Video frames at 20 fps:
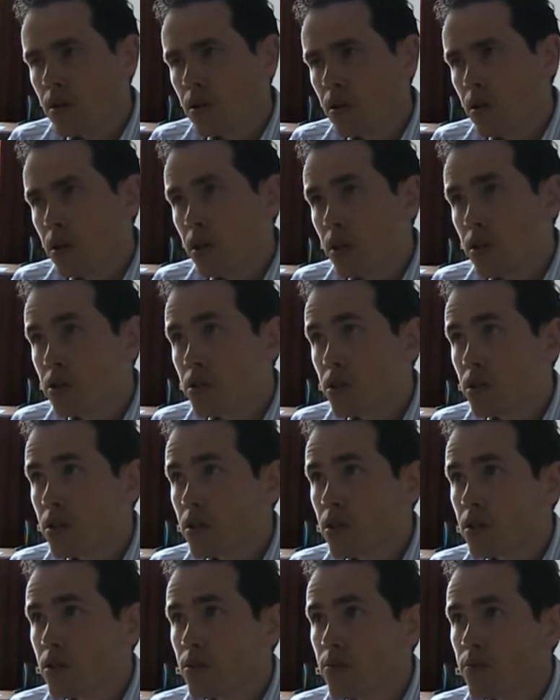Yeah,
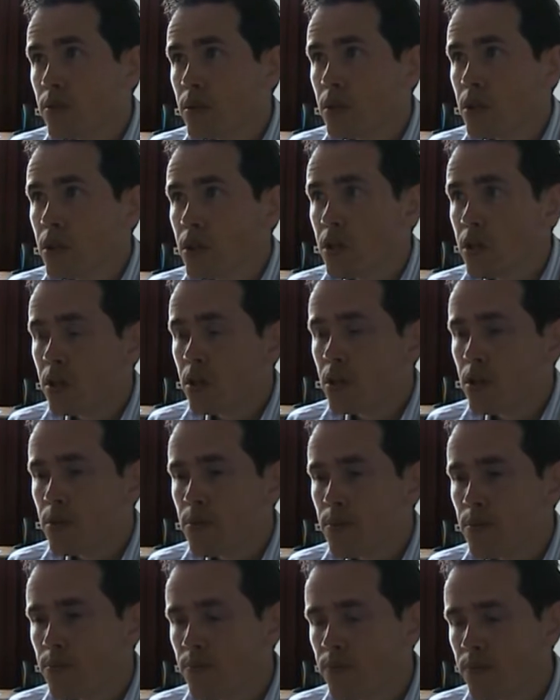so
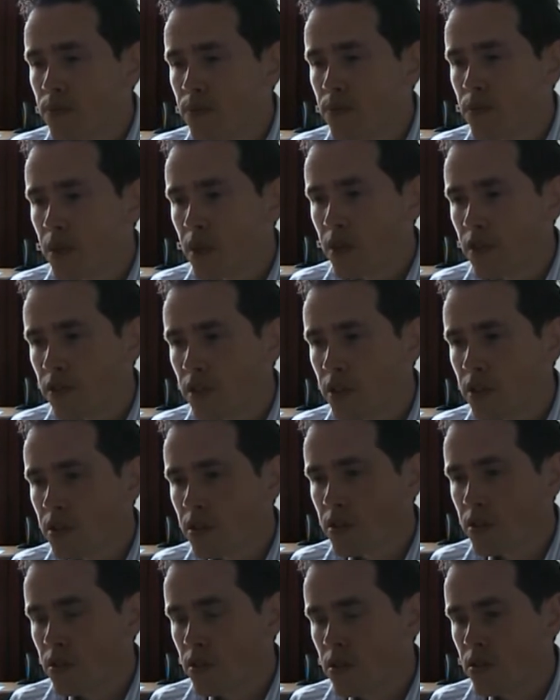I think
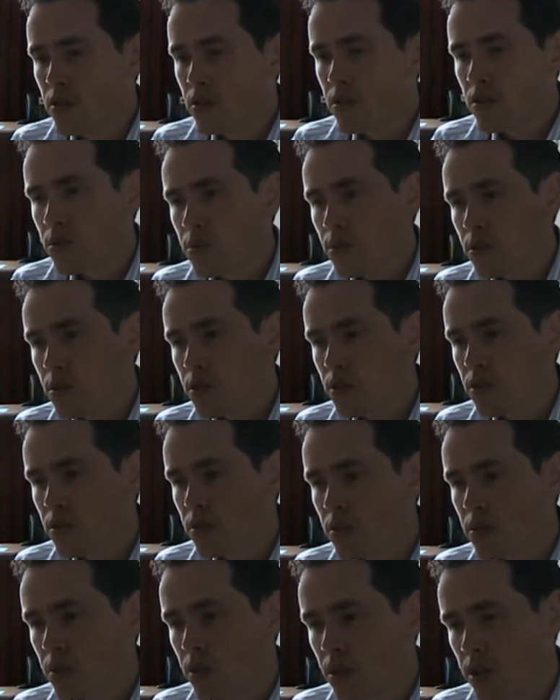that
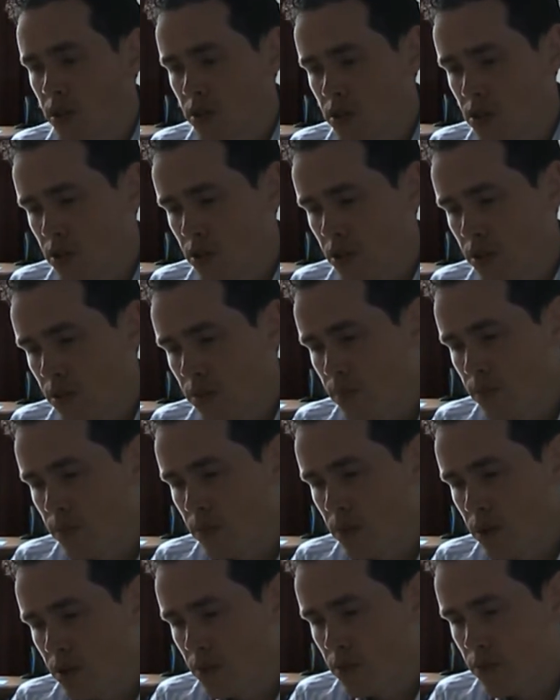there's a
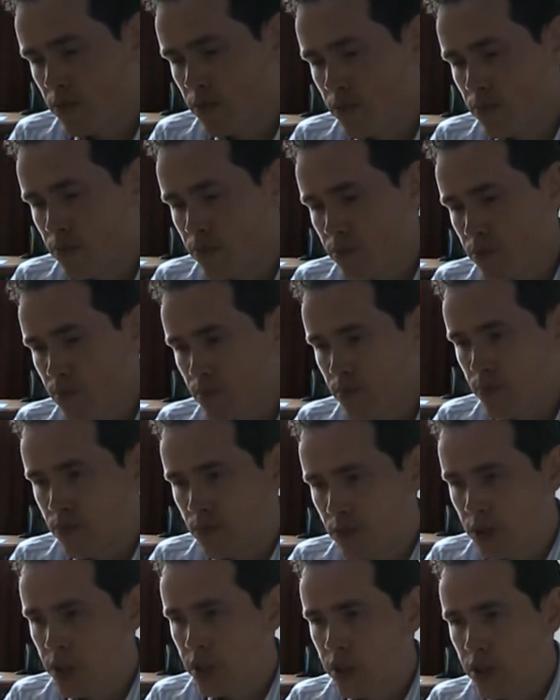
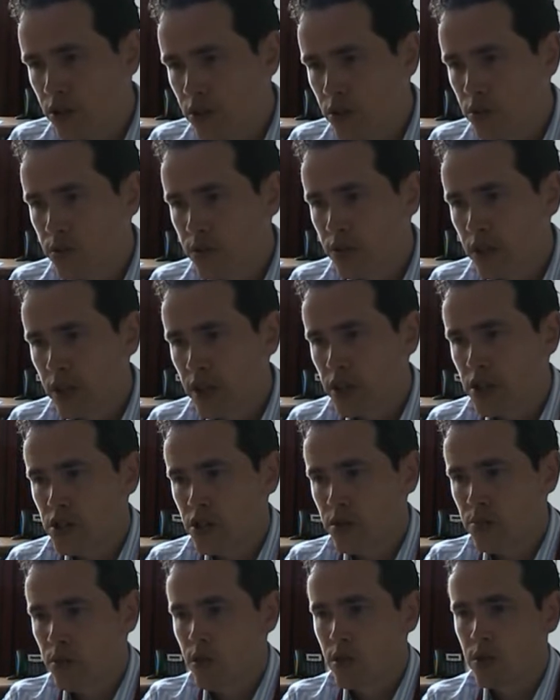really good
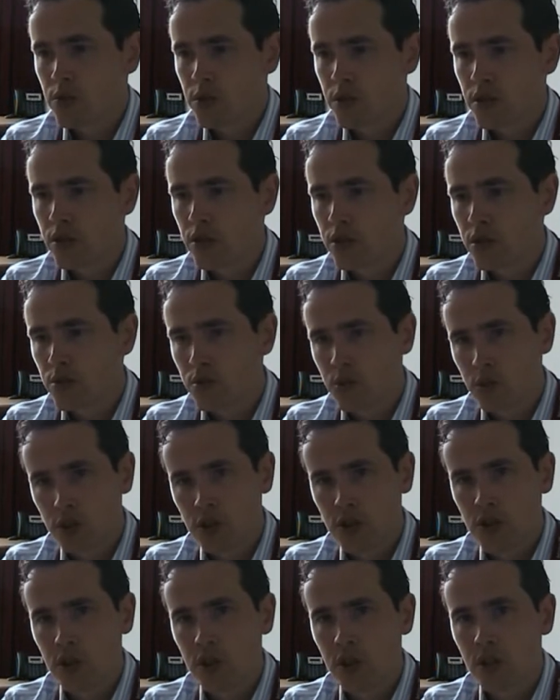relation between the
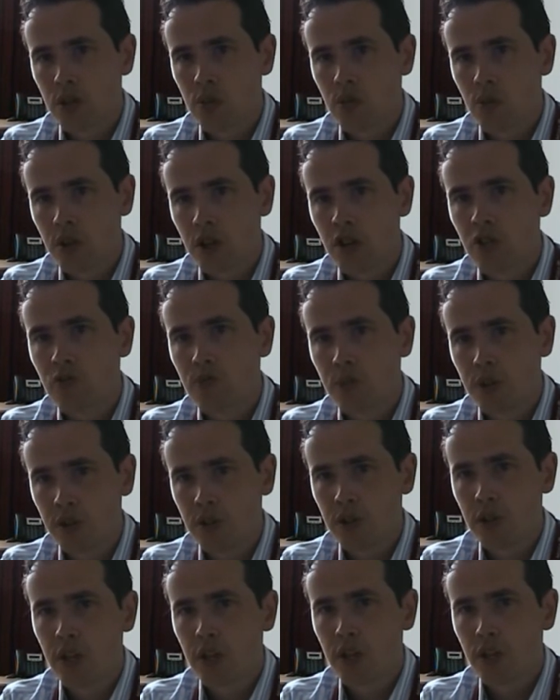modular way of
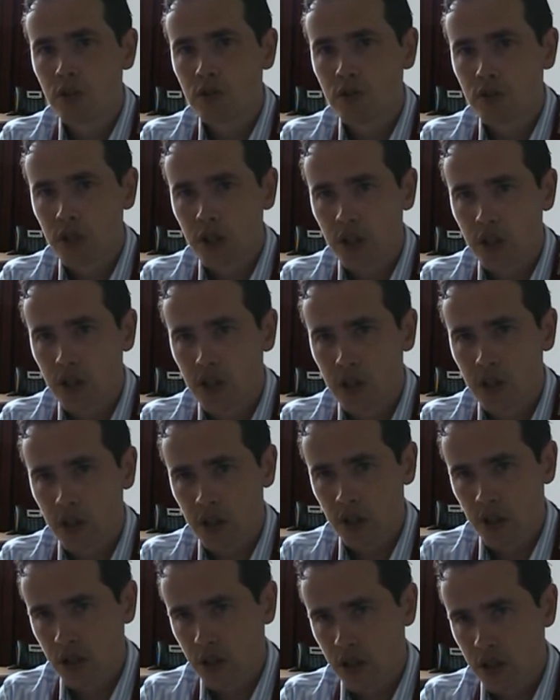building out
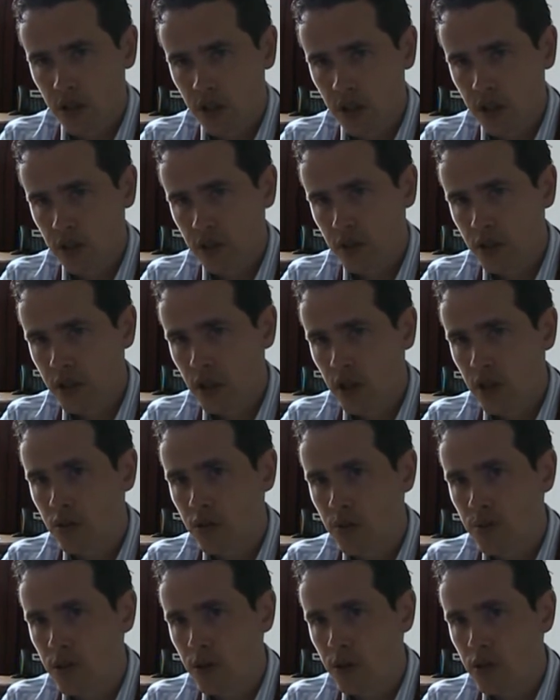and the cloud
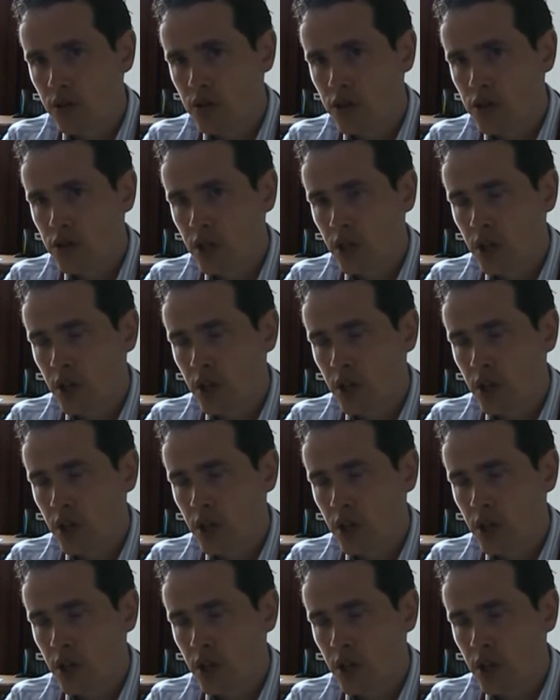approach.